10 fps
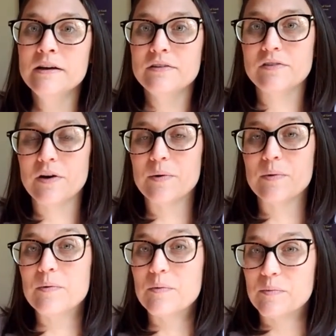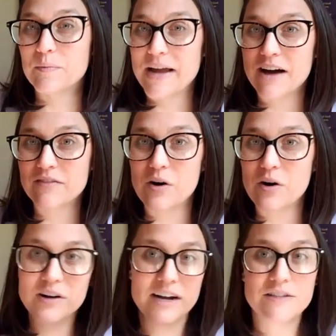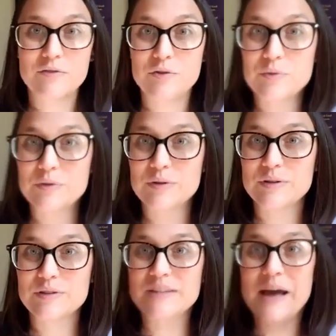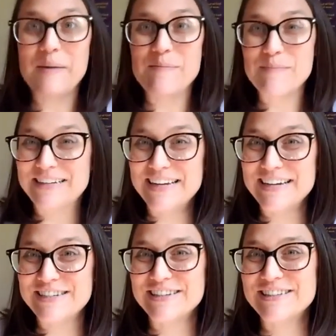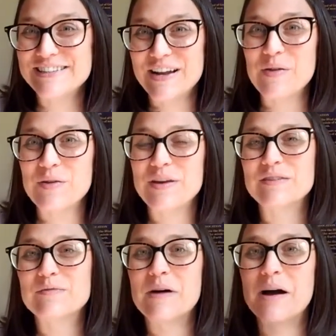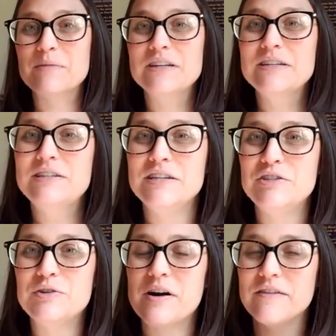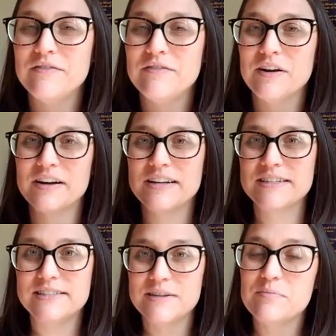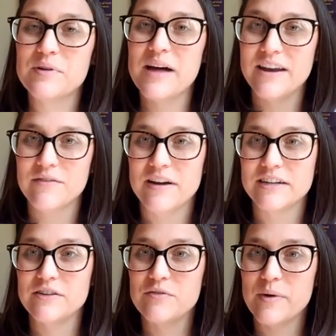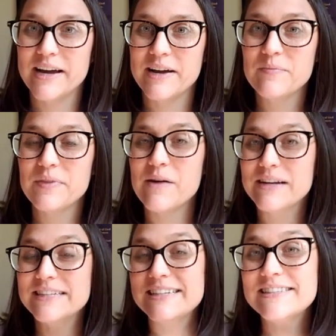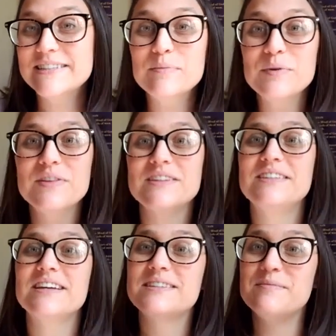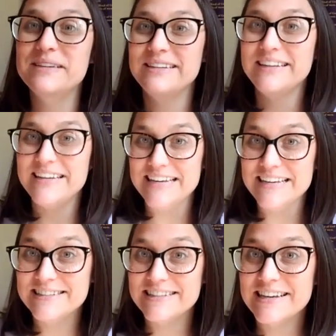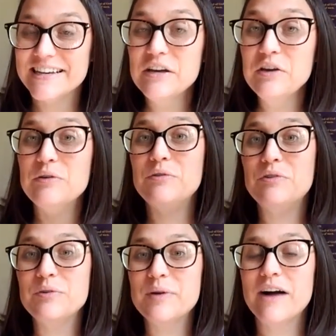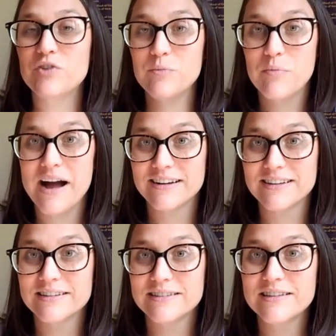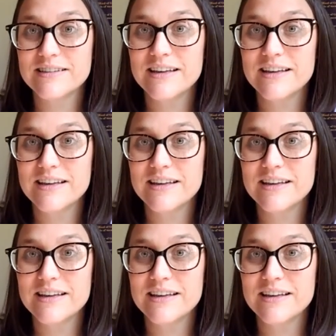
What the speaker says: So we have all kinds of tools, meditations, and other things, but I'm going to teach you a very simple and effective way. And when I say simple, that doesn't mean easy. You do have to practice.